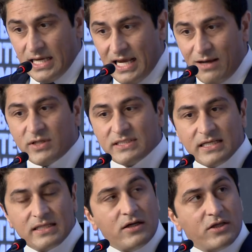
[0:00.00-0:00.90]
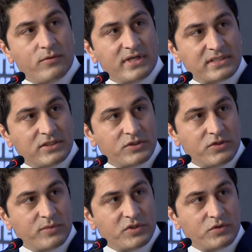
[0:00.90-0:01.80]
How concerned are US
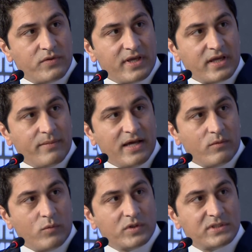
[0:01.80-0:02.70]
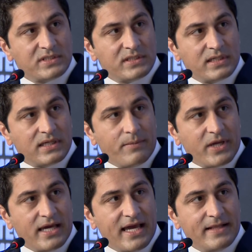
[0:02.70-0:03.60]
consumers, do you think, about what's coming ahead?